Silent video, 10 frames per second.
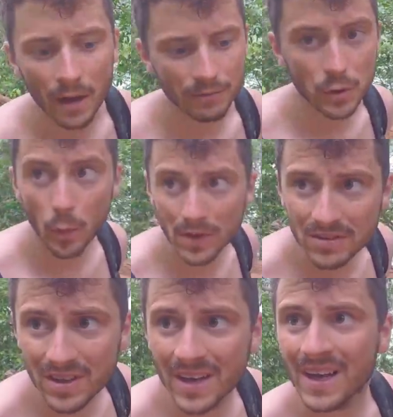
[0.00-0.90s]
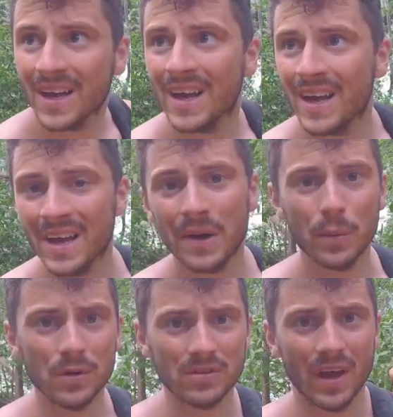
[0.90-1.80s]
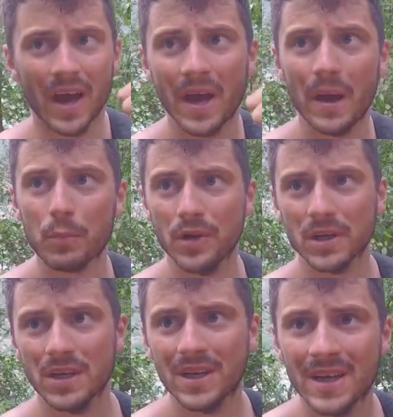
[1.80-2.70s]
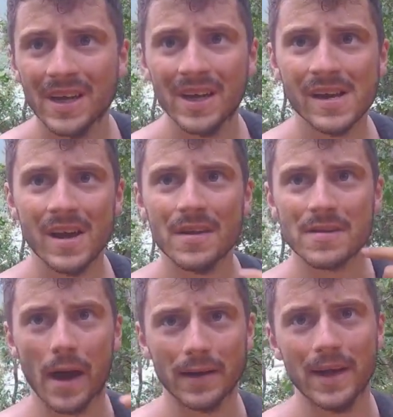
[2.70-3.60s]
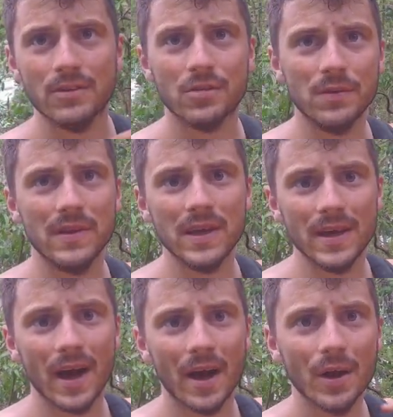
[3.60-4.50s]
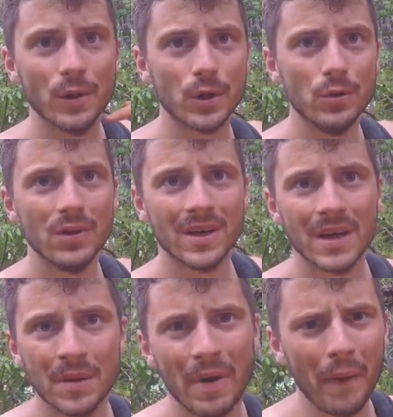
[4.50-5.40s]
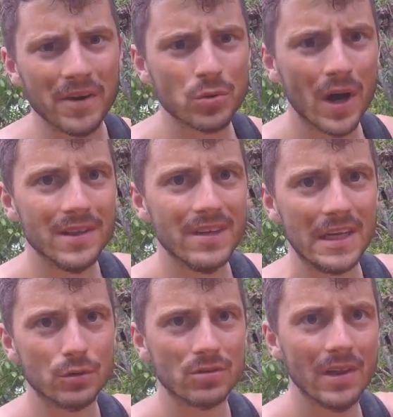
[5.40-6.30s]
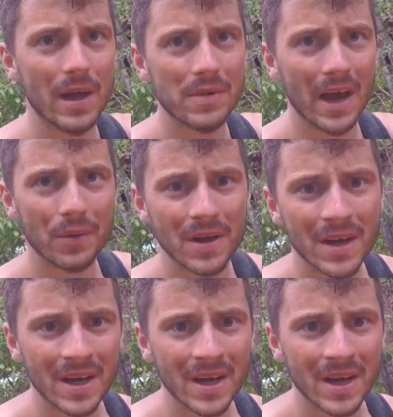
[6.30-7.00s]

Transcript: Viewpoint was uh, pretty good. Now I'm going to head to the uh, lagoon. Apparently it's quite a dangerous climb down.